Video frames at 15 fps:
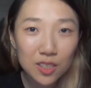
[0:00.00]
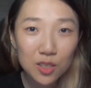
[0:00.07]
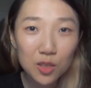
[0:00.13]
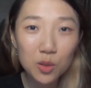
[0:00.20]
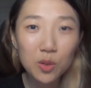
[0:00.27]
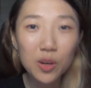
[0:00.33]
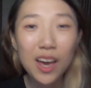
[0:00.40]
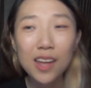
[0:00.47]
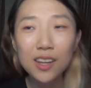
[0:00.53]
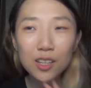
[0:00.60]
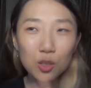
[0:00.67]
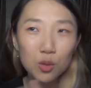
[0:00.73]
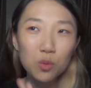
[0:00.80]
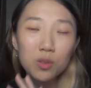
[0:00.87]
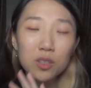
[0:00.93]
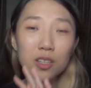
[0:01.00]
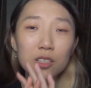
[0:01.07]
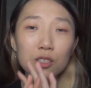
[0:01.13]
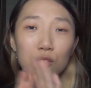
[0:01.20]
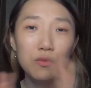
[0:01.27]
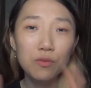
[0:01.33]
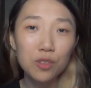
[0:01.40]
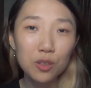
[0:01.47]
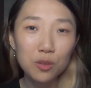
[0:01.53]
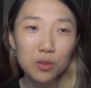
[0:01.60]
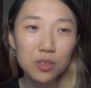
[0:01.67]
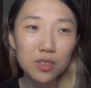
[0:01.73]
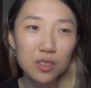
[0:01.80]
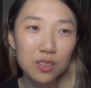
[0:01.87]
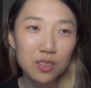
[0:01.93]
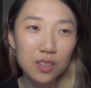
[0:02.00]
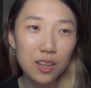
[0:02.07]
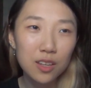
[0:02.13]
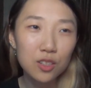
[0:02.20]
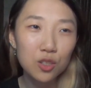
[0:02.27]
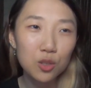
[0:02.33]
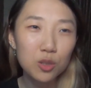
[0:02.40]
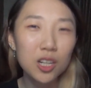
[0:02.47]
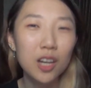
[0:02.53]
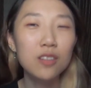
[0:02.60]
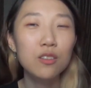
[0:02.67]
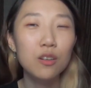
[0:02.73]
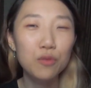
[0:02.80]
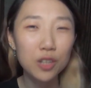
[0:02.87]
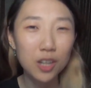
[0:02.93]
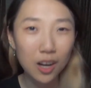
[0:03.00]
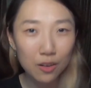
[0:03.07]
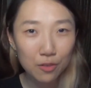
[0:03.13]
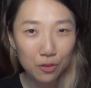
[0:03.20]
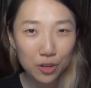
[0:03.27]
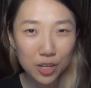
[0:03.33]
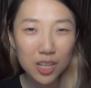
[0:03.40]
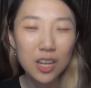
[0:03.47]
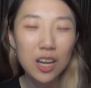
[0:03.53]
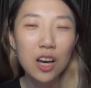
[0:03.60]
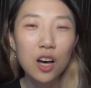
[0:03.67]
So any 2 disks fails, there is still chance of recovery.